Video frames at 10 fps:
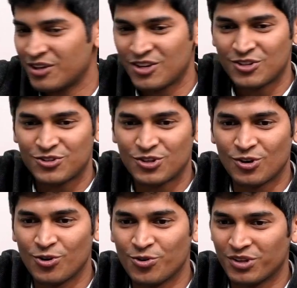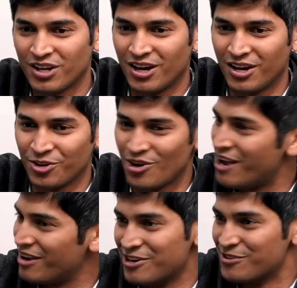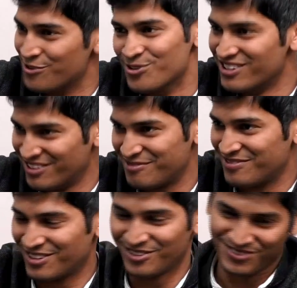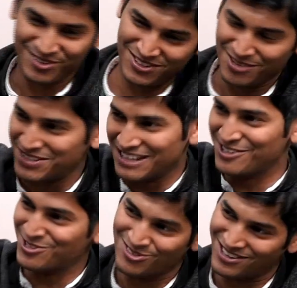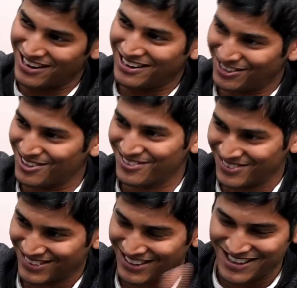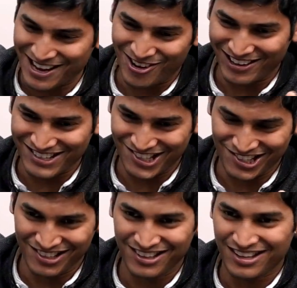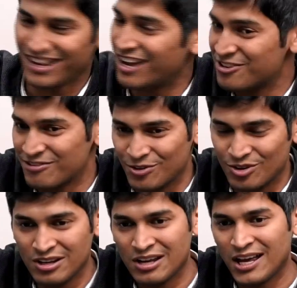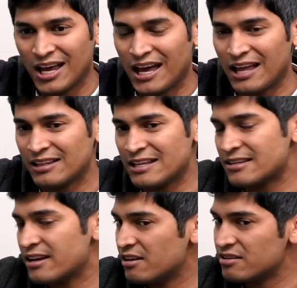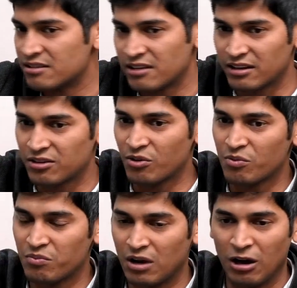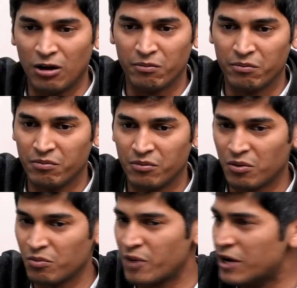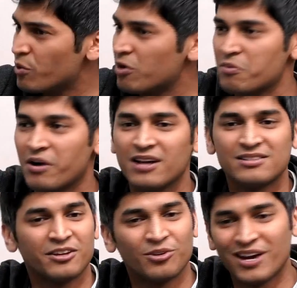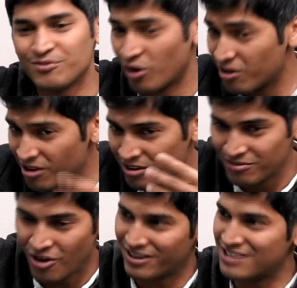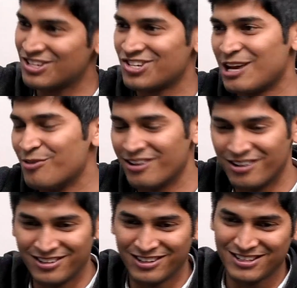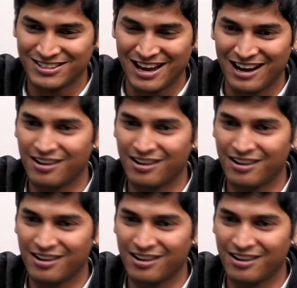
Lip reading: So, I interviewed, there were some seniors who were running the entire organization. And I interviewed and they said, hey, listen, like, why do you want to be part? I was like, I want to learn organization. I want to learn this, that.